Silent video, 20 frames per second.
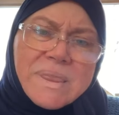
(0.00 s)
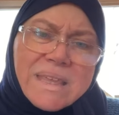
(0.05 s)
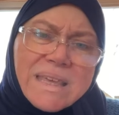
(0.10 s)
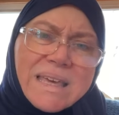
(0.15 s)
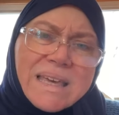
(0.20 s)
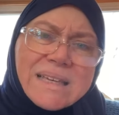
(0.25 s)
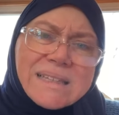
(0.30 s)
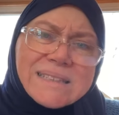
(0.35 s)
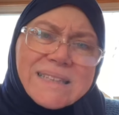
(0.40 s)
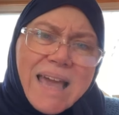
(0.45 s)

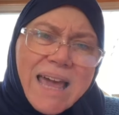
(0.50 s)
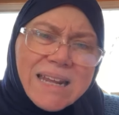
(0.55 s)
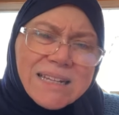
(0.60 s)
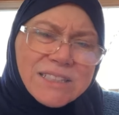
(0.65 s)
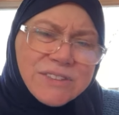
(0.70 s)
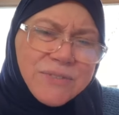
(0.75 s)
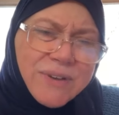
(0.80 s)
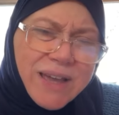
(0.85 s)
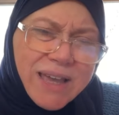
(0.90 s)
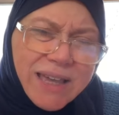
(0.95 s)
The
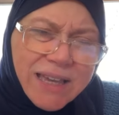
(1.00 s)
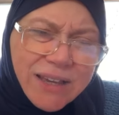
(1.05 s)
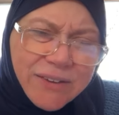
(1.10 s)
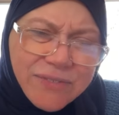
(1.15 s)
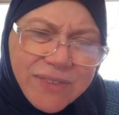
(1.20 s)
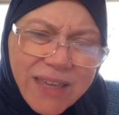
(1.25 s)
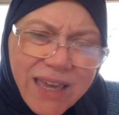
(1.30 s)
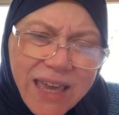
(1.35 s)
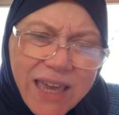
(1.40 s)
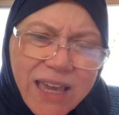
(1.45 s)
satisfying
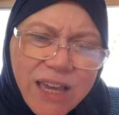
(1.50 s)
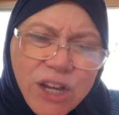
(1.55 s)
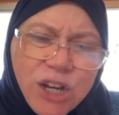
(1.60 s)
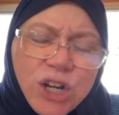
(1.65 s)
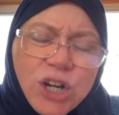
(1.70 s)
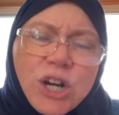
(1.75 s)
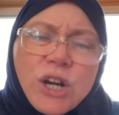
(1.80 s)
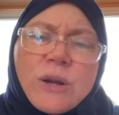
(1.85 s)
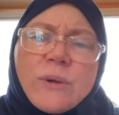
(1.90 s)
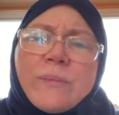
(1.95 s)
of the
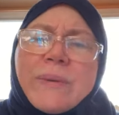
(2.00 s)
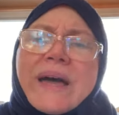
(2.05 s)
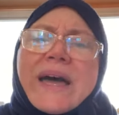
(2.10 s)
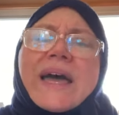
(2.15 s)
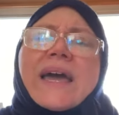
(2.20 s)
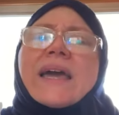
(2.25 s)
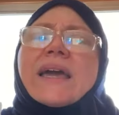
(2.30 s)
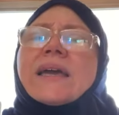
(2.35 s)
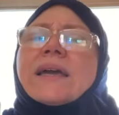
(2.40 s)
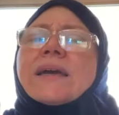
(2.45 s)
anger
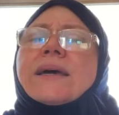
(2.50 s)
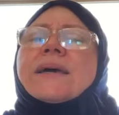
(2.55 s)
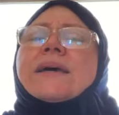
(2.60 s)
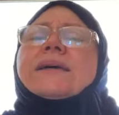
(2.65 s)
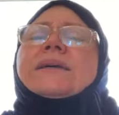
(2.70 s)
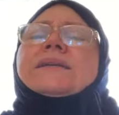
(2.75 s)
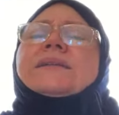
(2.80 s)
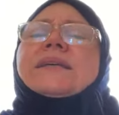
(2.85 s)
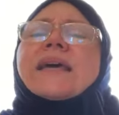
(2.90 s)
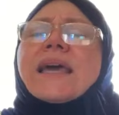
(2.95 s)
by
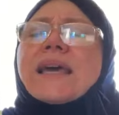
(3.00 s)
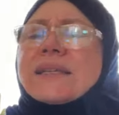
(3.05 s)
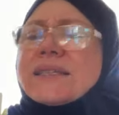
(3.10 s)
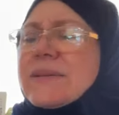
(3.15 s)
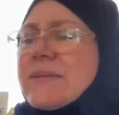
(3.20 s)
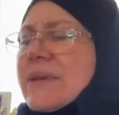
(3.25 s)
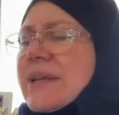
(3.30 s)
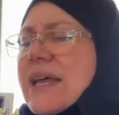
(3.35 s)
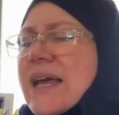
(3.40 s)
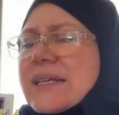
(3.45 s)
saying
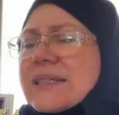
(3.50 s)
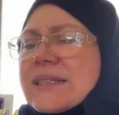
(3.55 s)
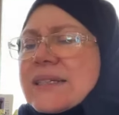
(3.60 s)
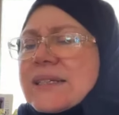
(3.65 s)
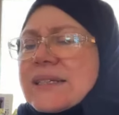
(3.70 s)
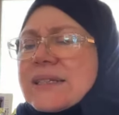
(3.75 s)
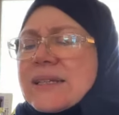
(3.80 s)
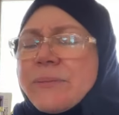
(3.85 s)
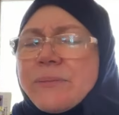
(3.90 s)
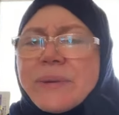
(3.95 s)
something
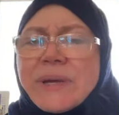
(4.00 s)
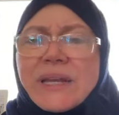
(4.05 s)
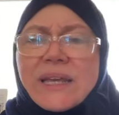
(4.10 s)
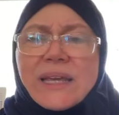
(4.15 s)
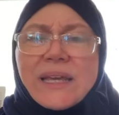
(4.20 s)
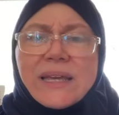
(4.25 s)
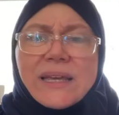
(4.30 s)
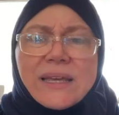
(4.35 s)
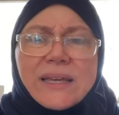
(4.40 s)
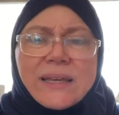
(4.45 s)
nasty to
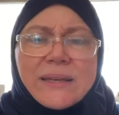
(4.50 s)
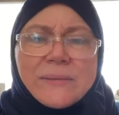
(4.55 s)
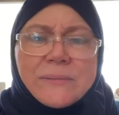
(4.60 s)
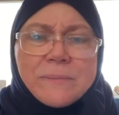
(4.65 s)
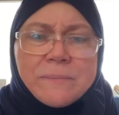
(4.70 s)
somebody.